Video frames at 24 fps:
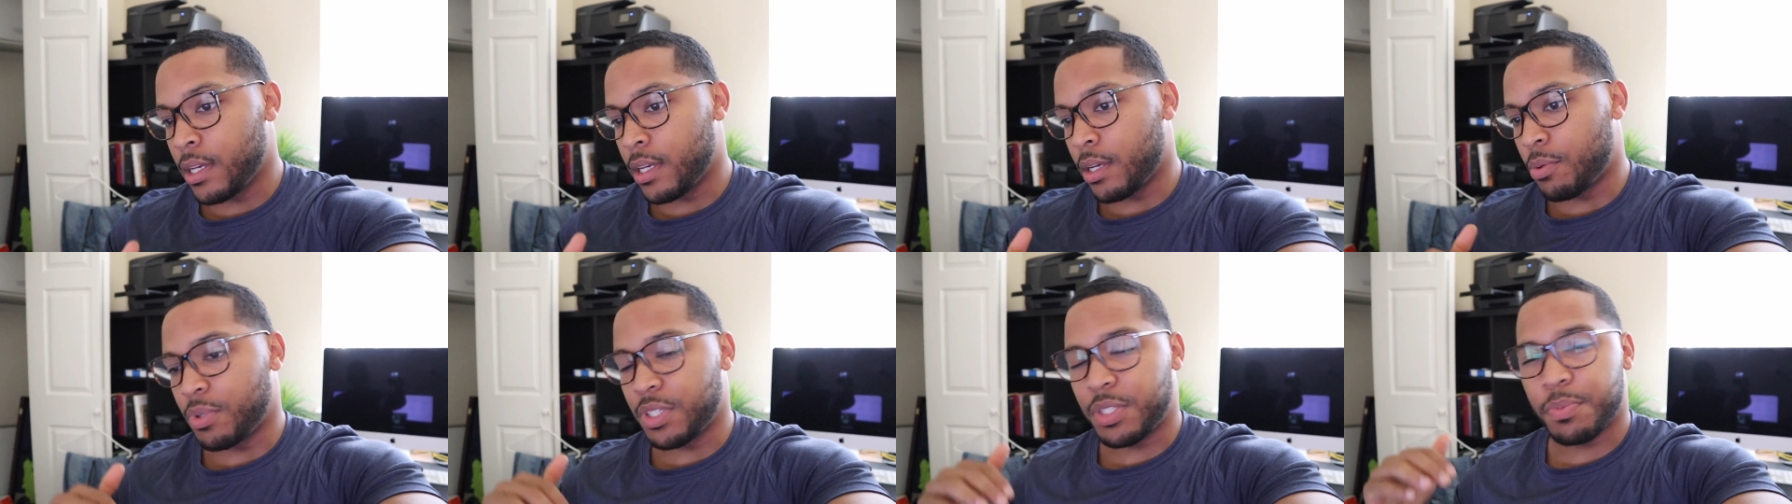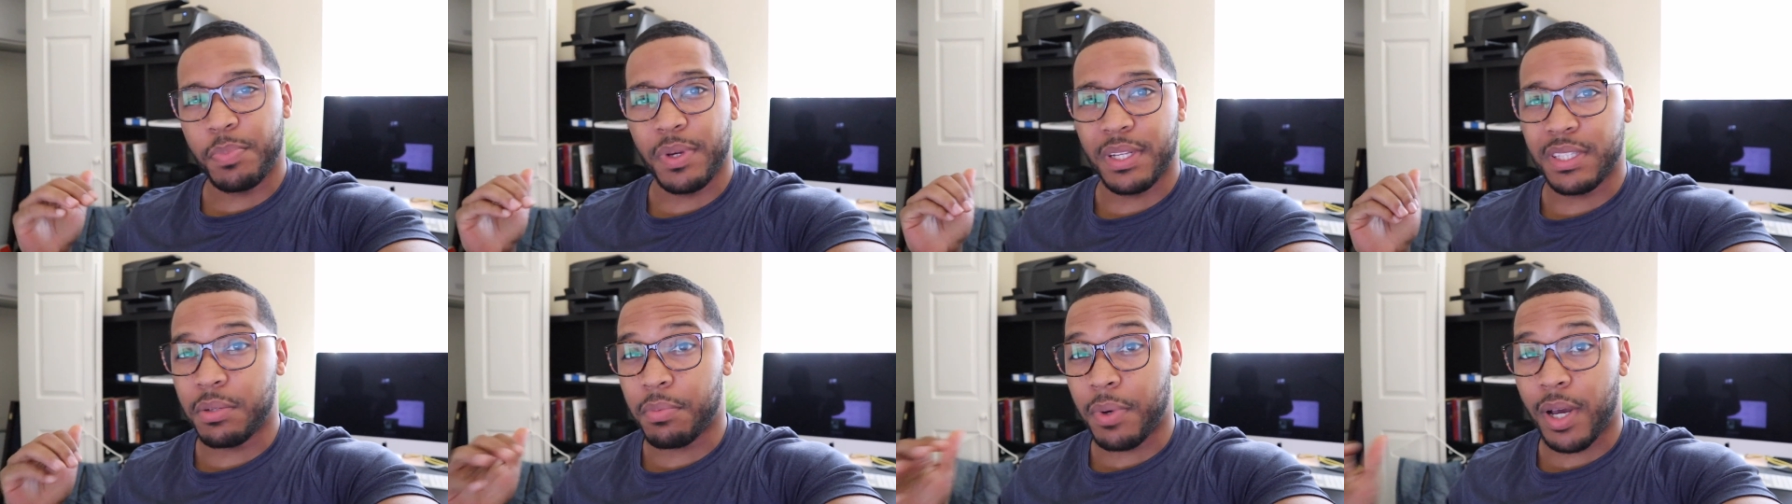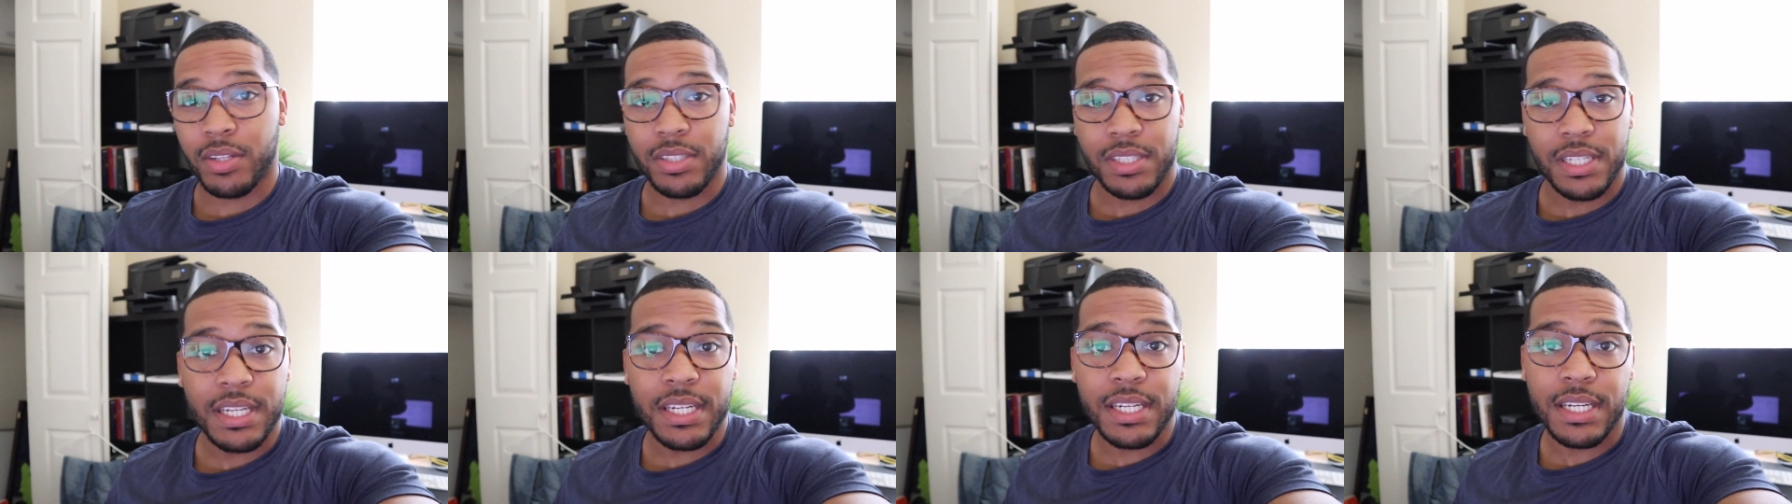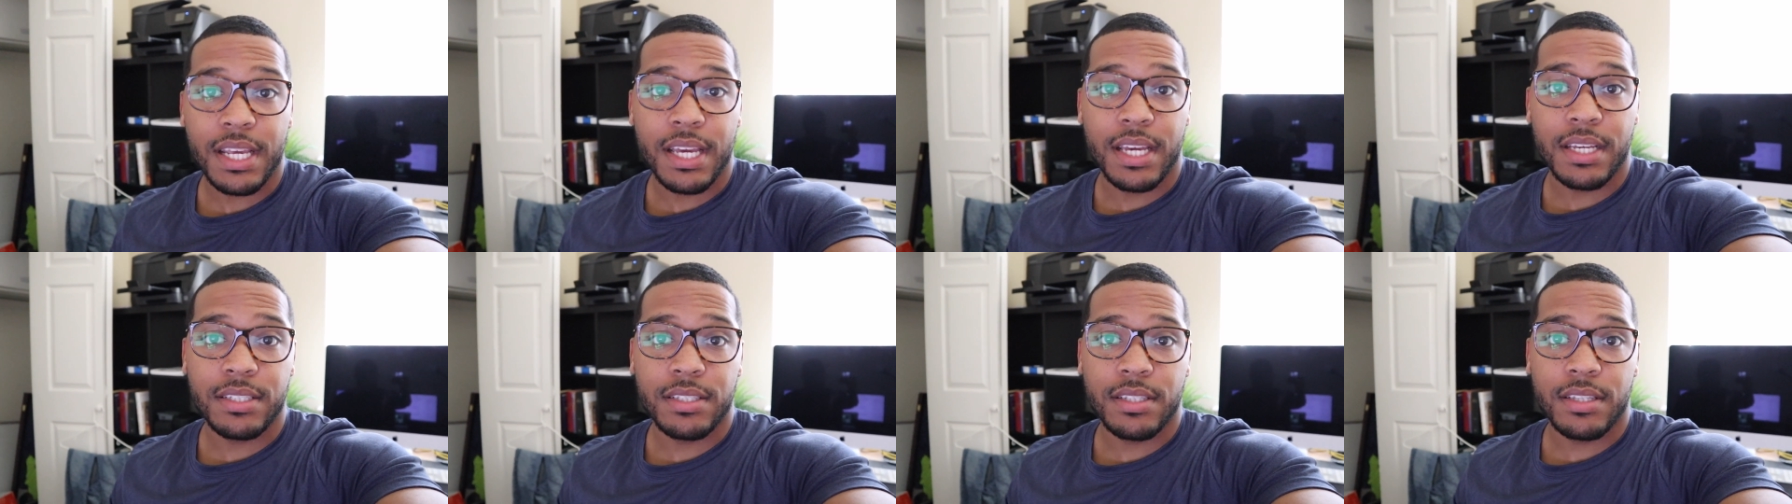And we spent about ten
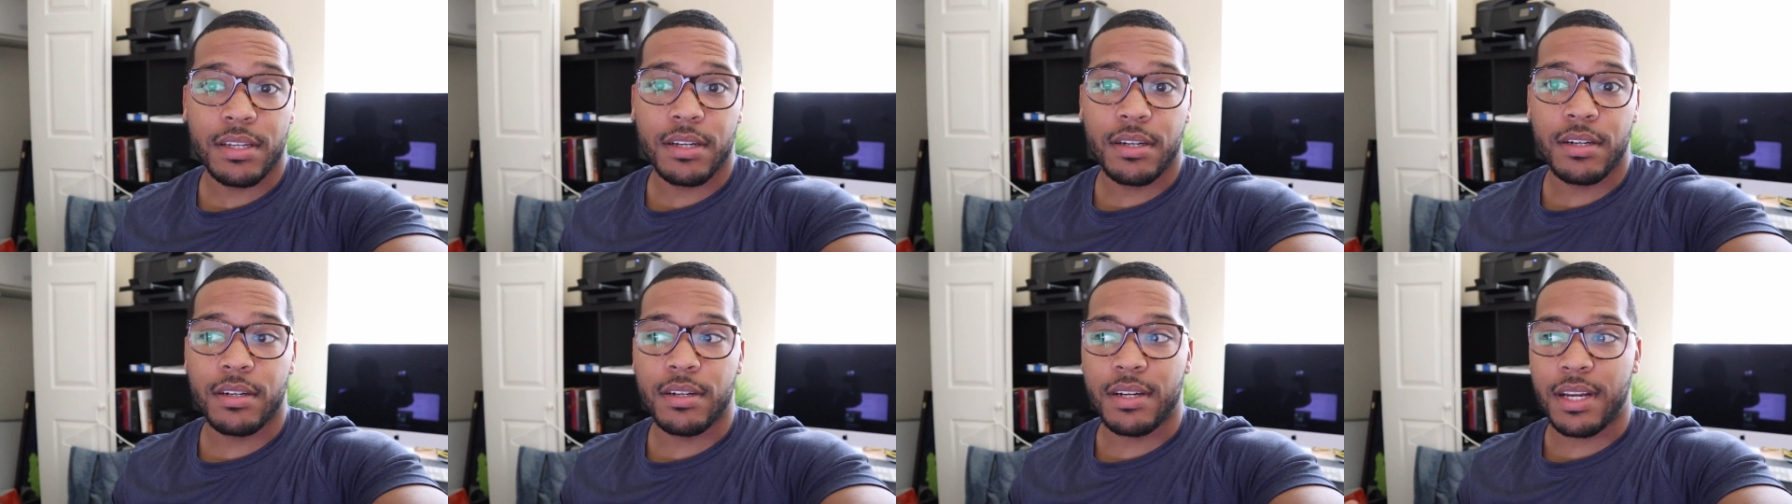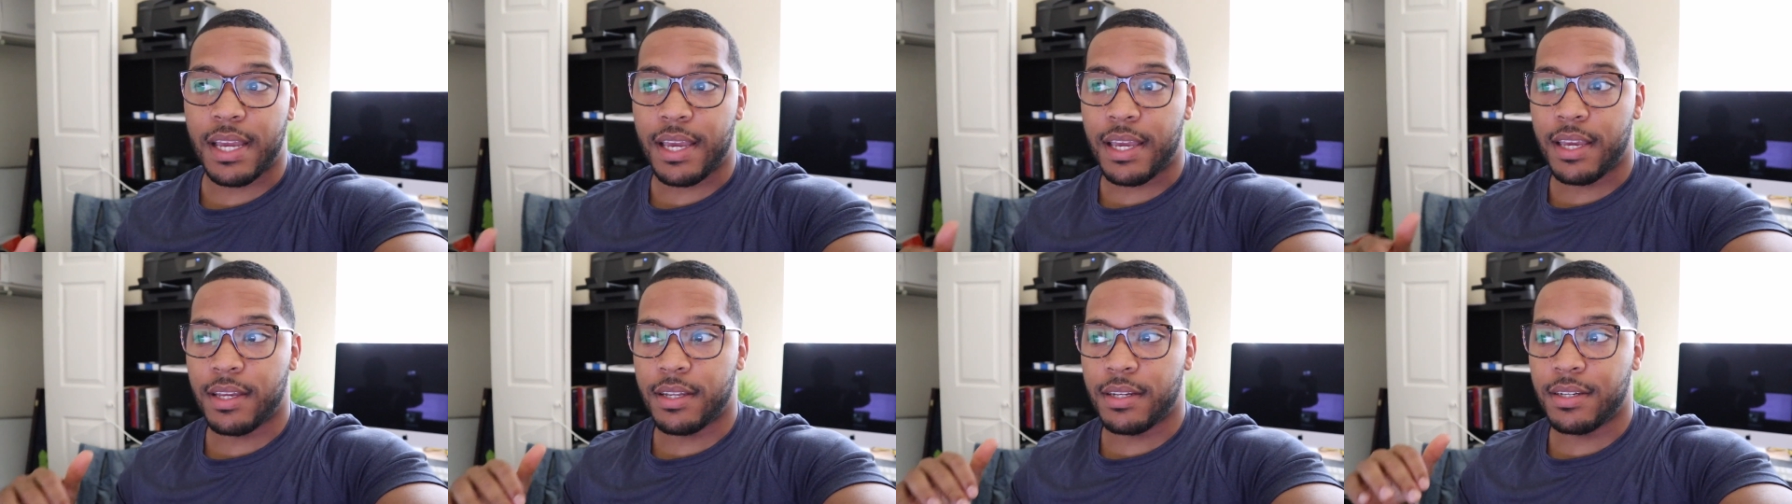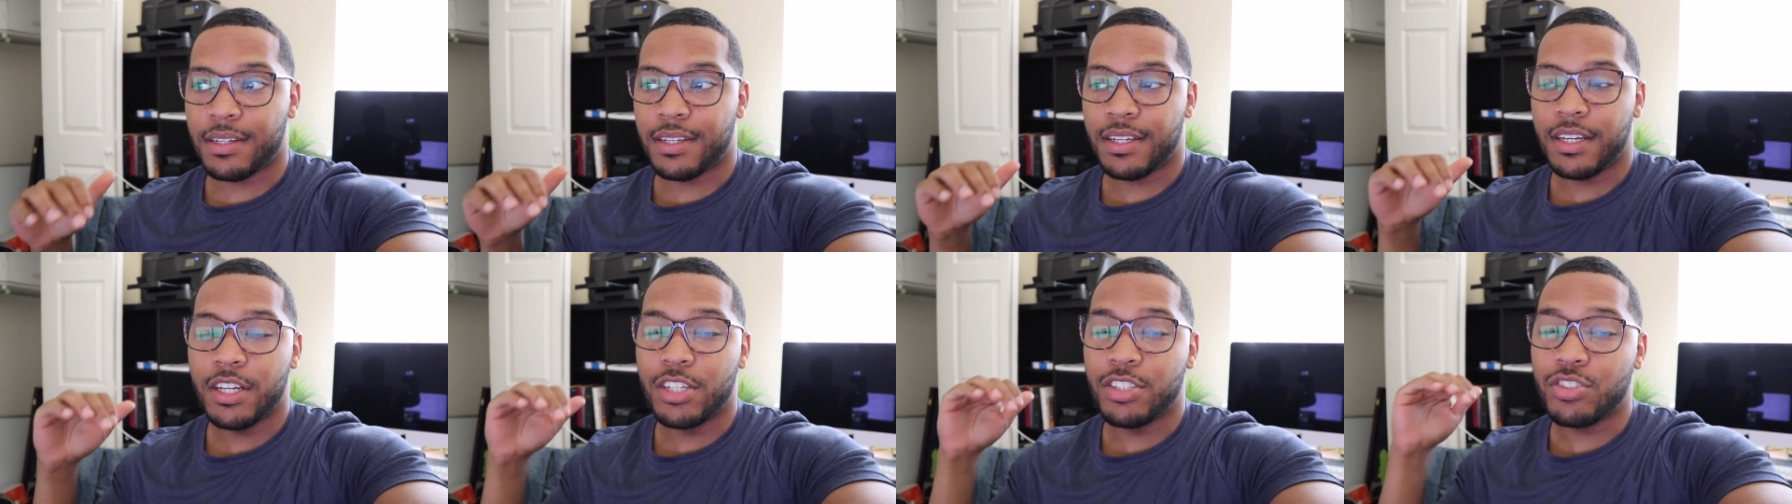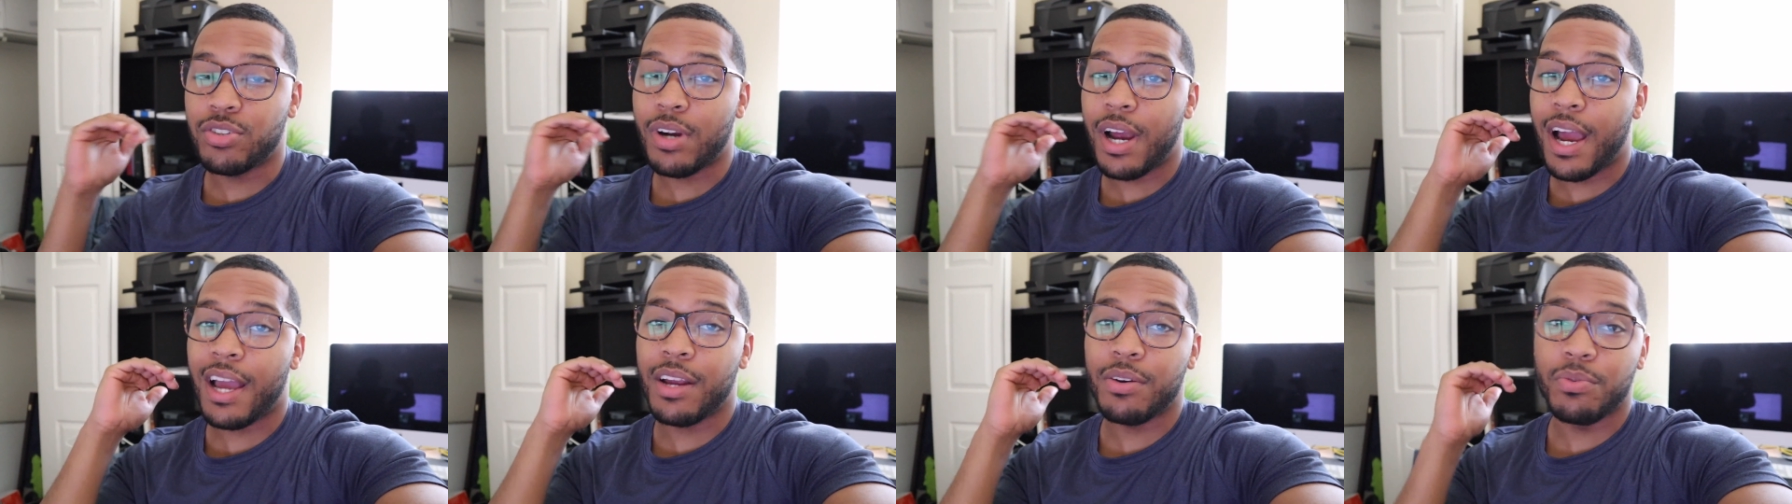days there, and
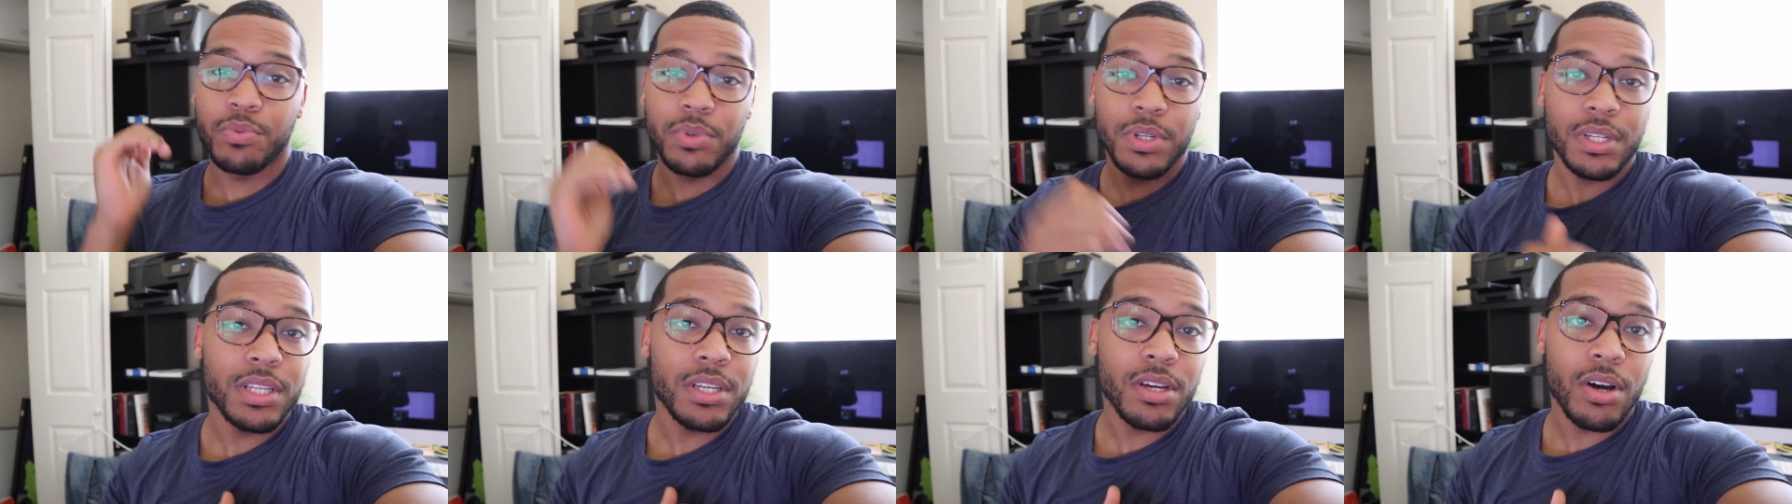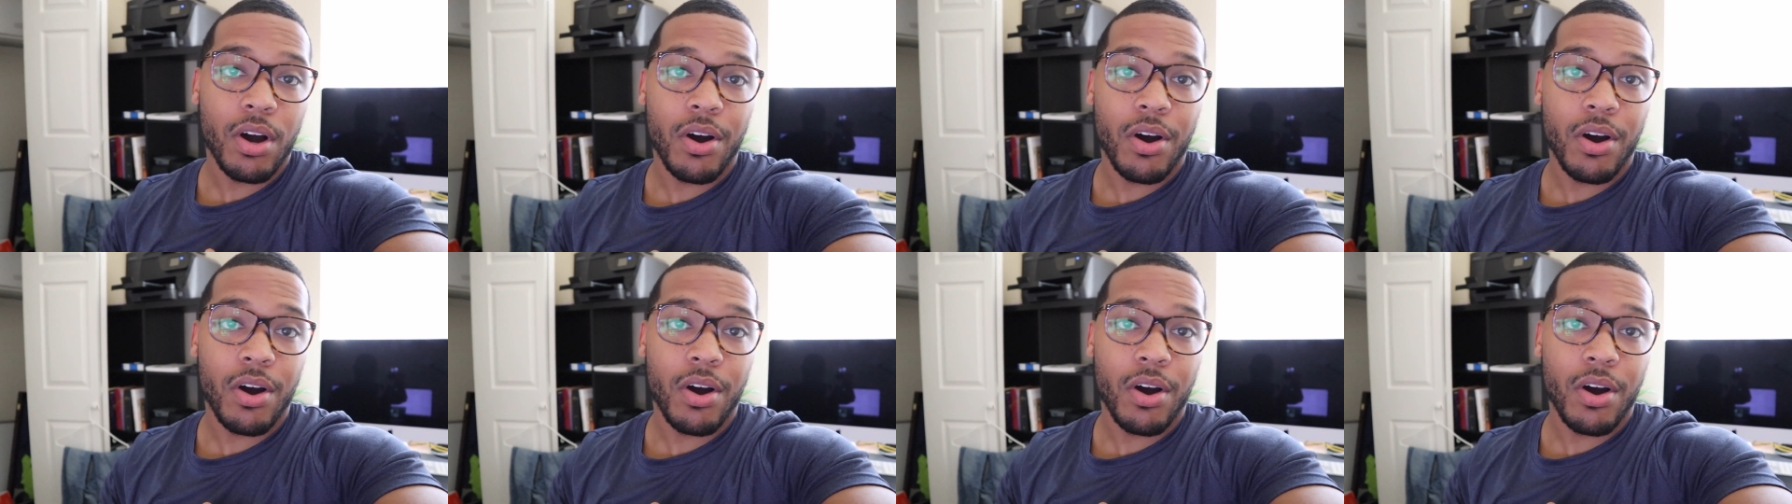tried really